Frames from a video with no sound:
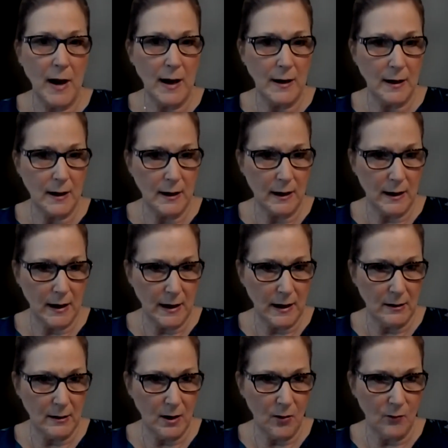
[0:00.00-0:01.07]
making an
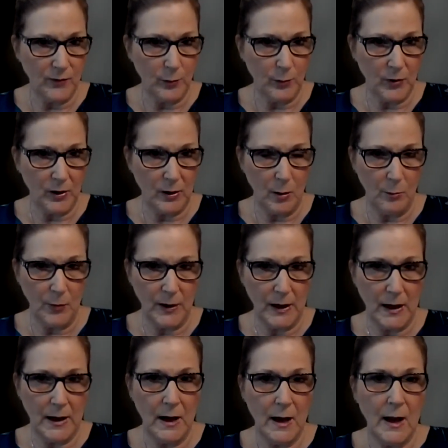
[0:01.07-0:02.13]
income from the
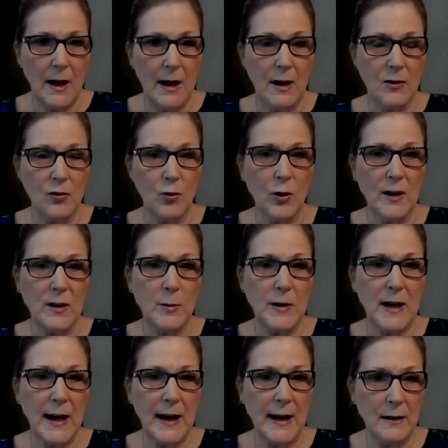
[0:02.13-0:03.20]
company, is going to
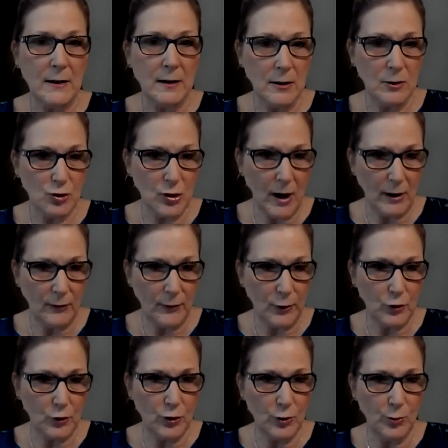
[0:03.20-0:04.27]
be handed a check
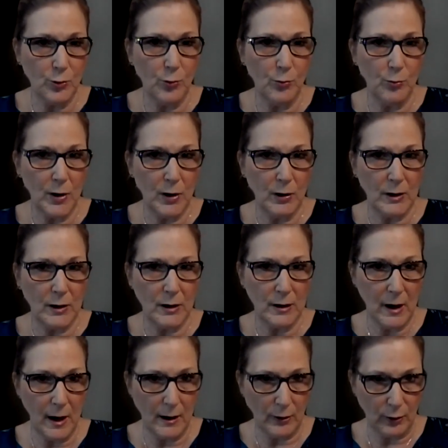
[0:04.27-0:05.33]
for $2 million.
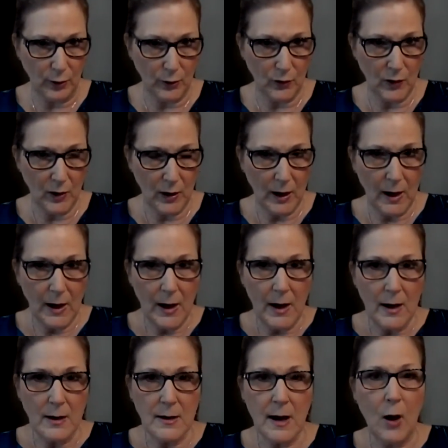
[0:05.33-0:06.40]

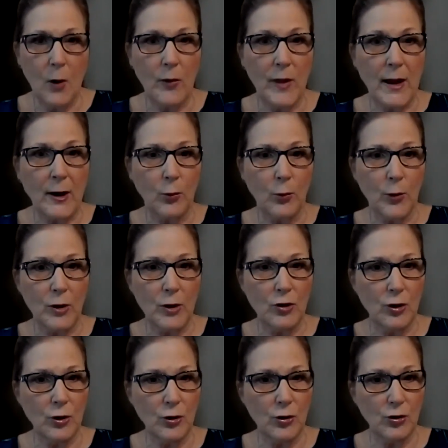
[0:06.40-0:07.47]
Now, that
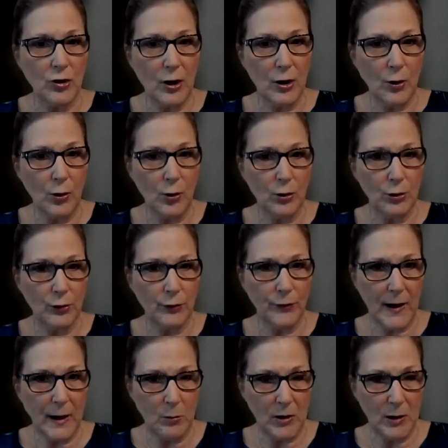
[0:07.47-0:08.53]
original shareholder
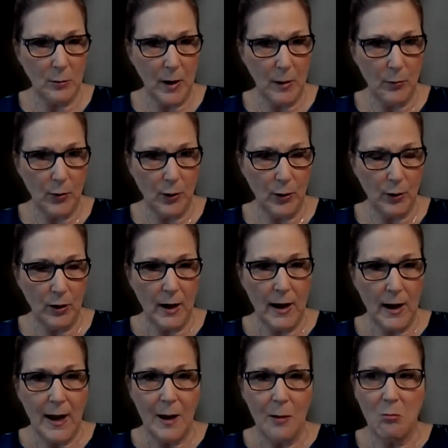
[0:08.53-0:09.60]
family member
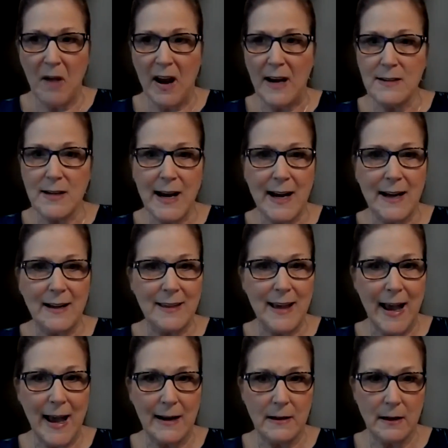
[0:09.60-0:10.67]
may take
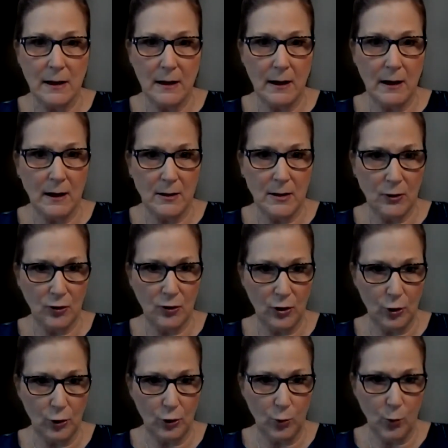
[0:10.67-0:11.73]
that
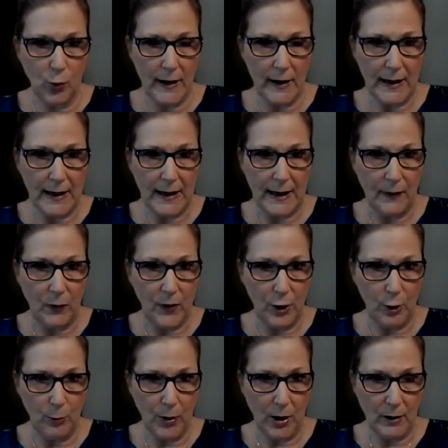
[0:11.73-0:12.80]
additional 20 in
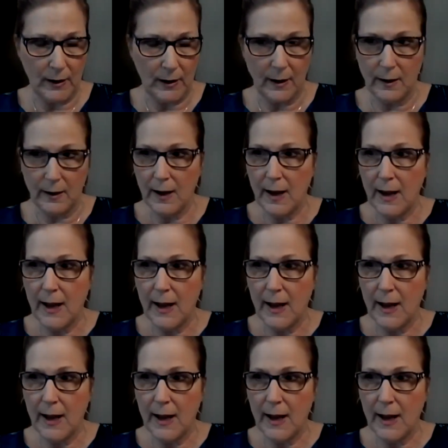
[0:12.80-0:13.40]
their bucket